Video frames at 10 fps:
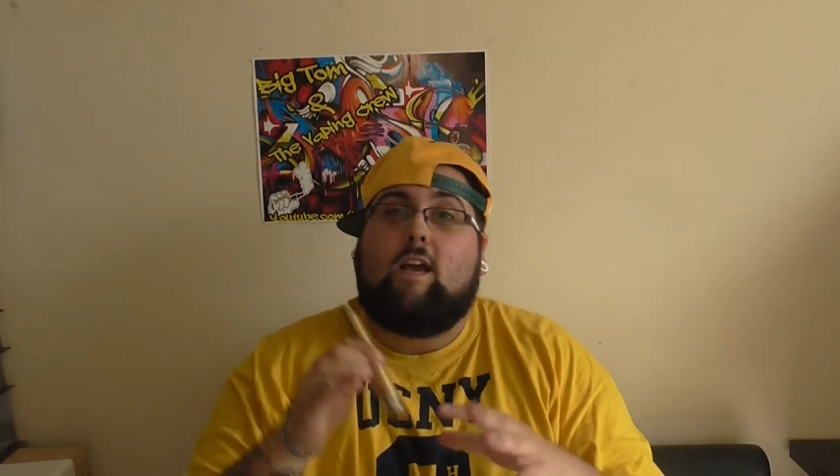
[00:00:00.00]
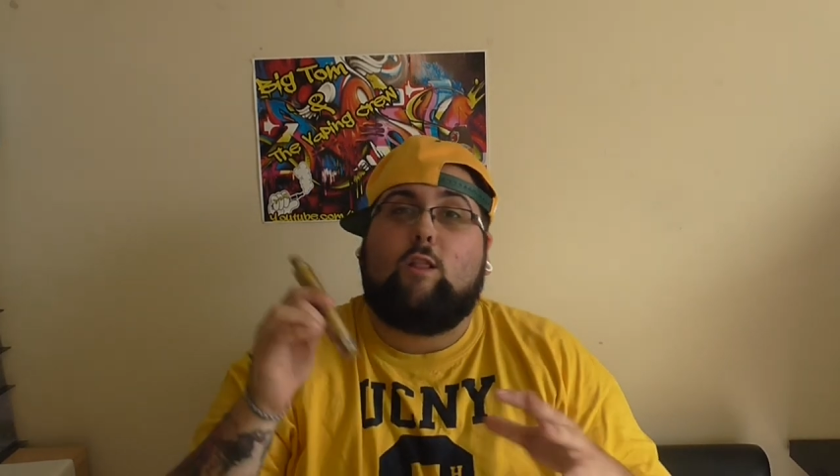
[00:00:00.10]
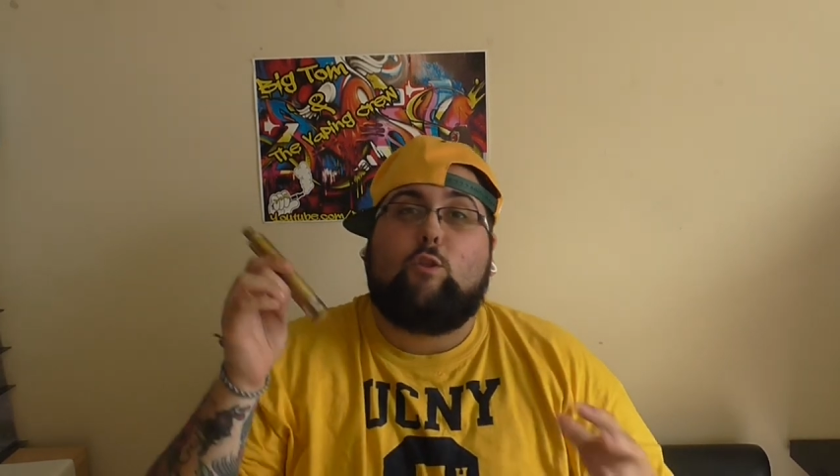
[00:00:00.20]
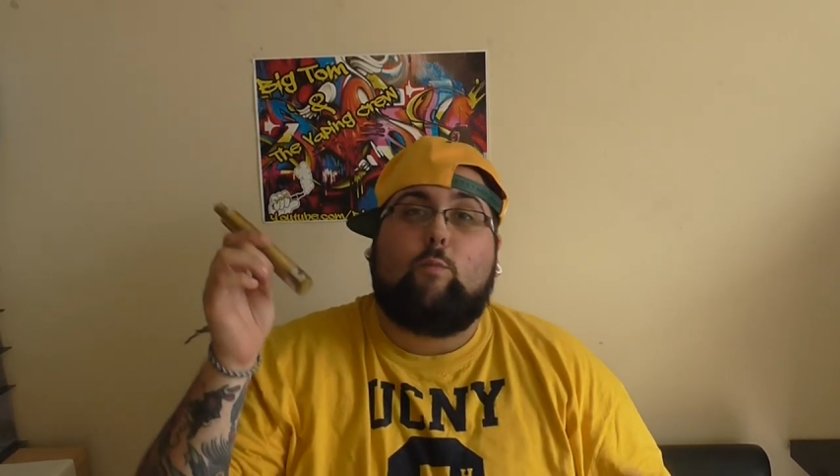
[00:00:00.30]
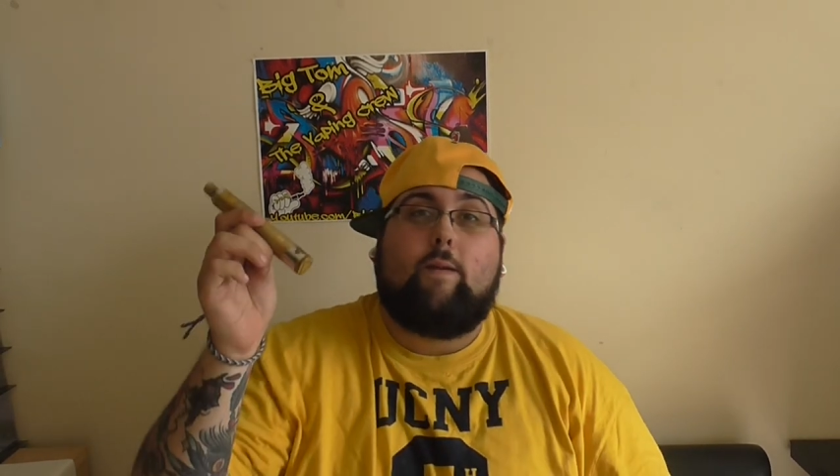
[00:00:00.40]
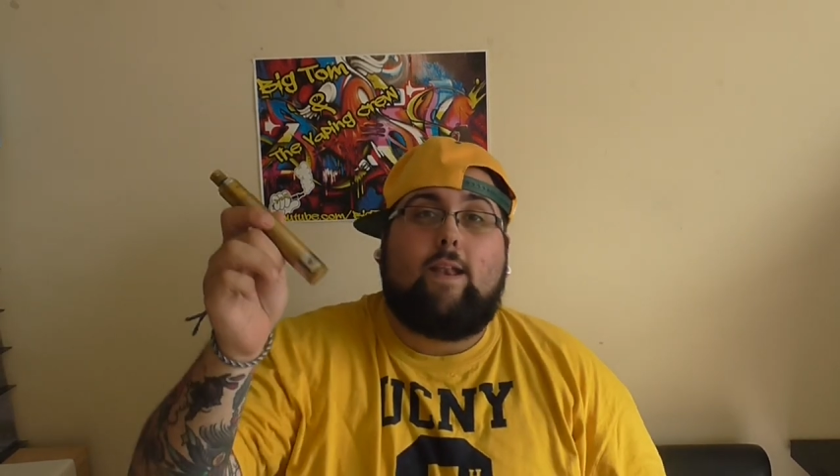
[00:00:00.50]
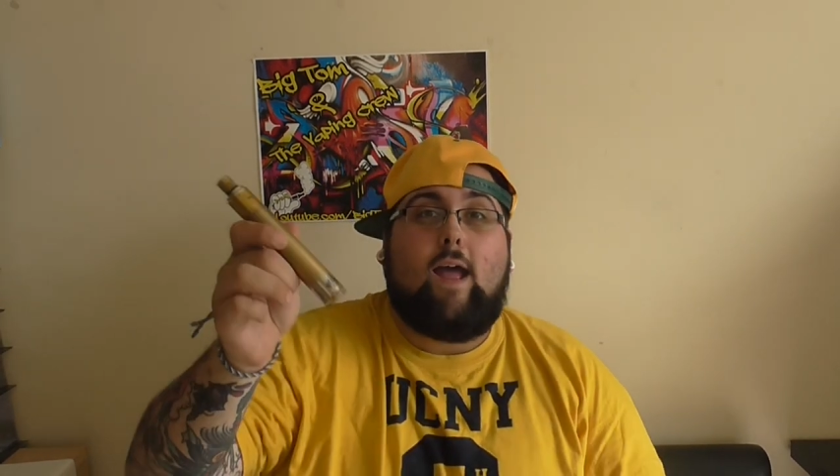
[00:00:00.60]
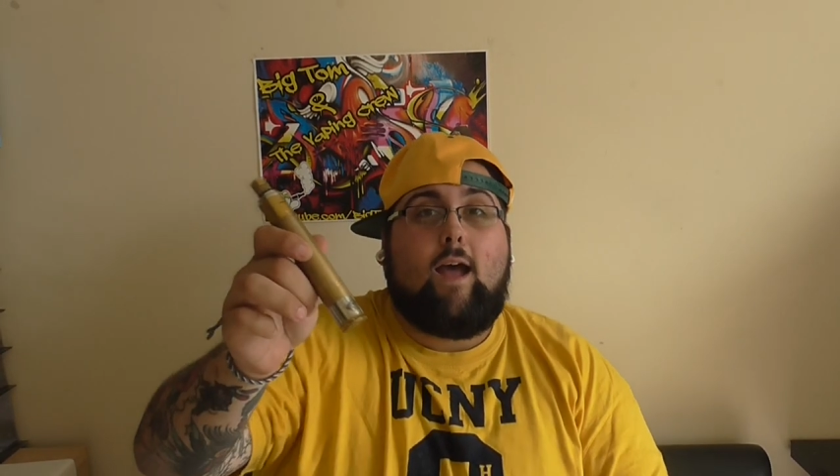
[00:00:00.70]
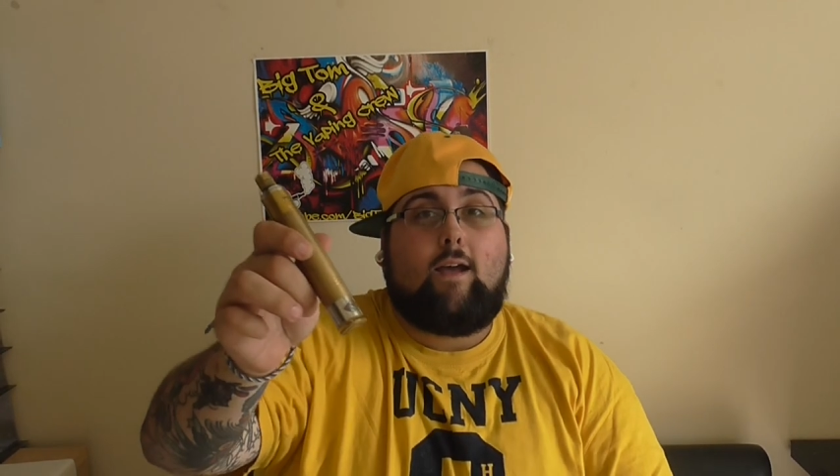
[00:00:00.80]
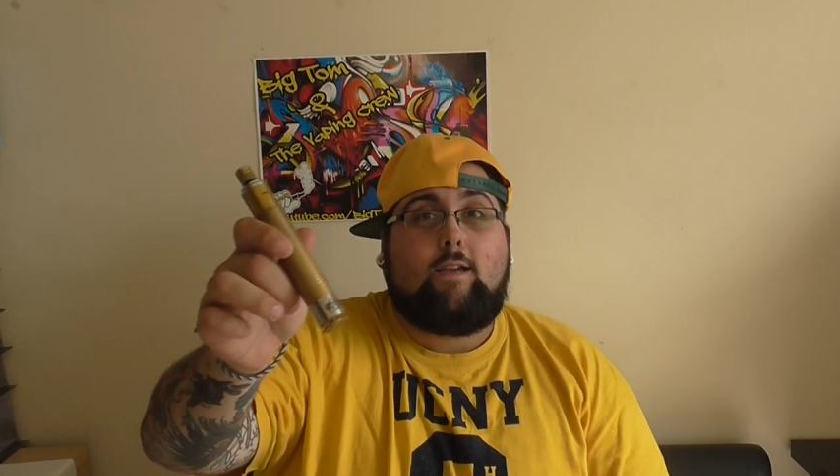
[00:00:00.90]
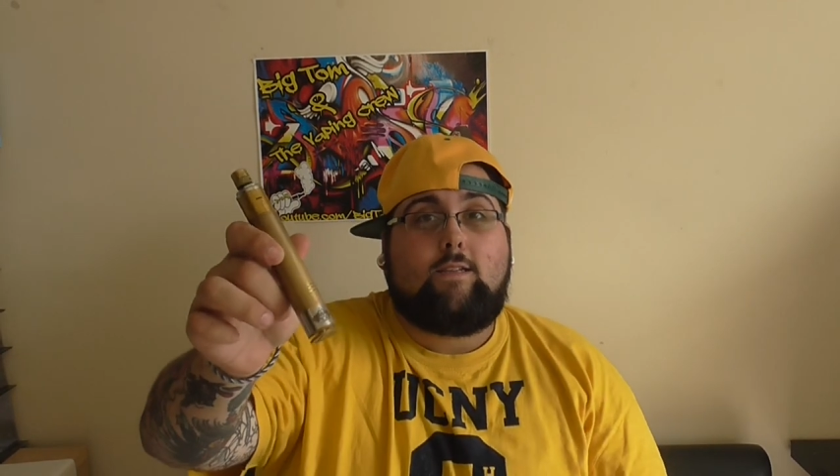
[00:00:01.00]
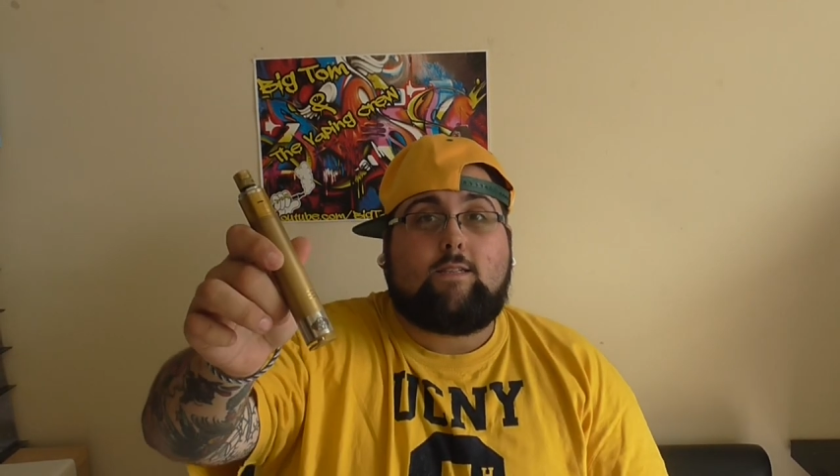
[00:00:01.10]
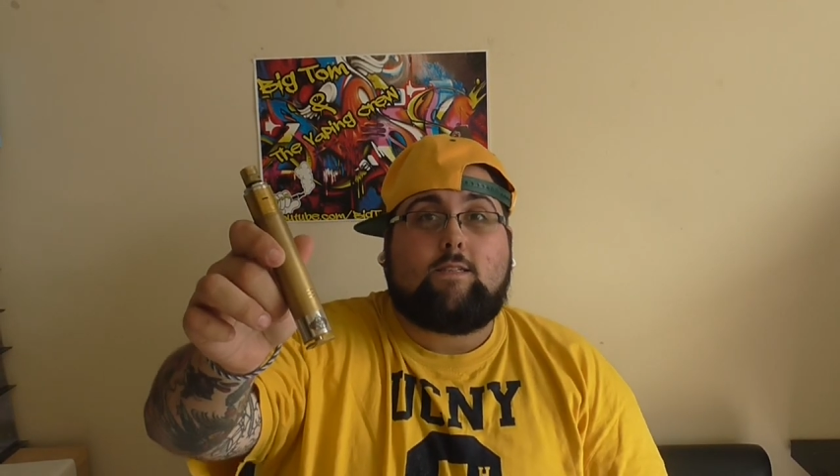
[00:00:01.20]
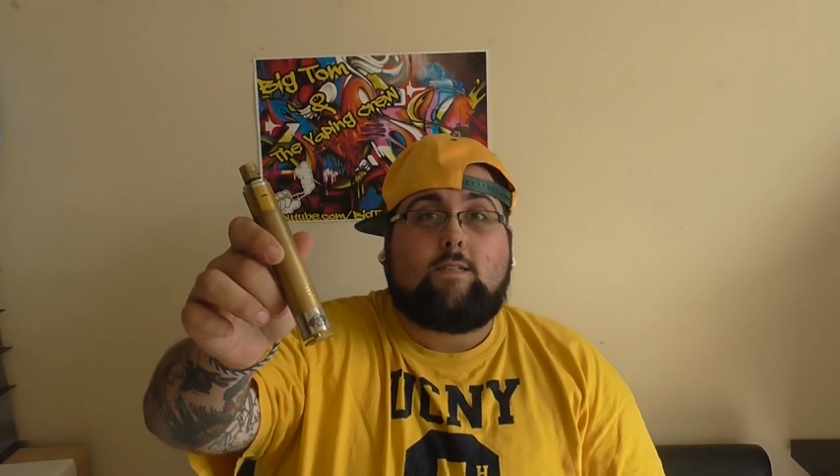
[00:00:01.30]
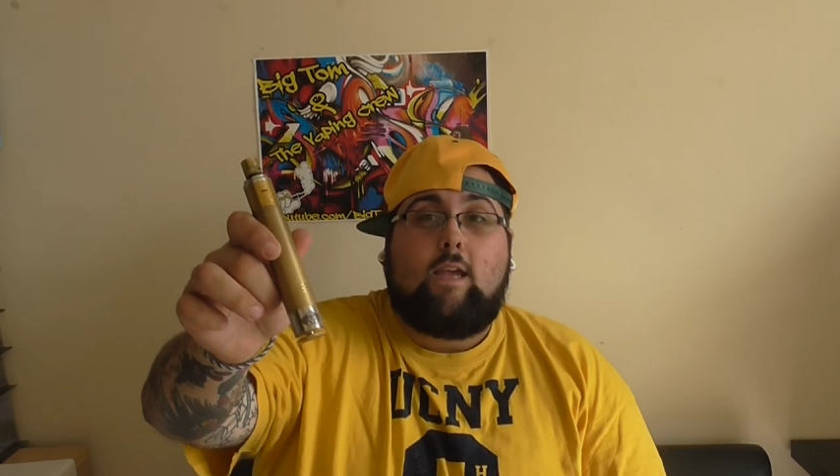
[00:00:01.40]

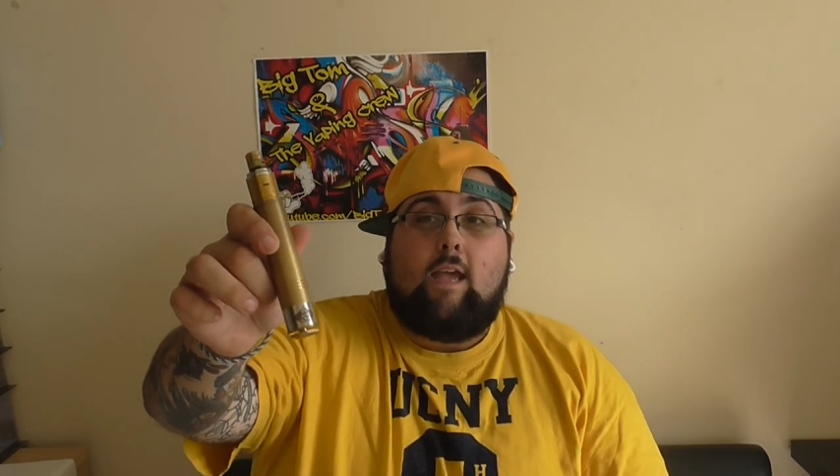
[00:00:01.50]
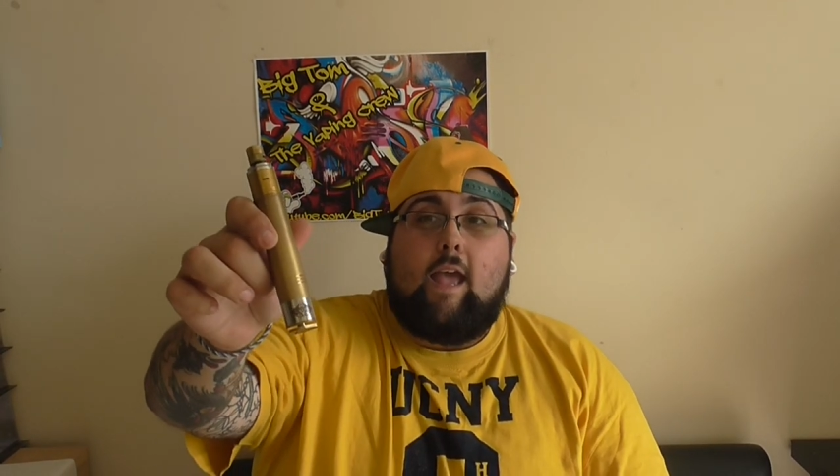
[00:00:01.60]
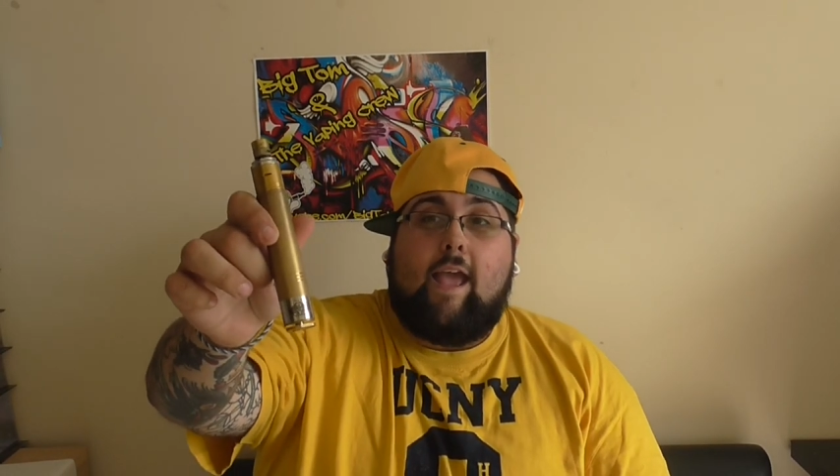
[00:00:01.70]
Illuminatus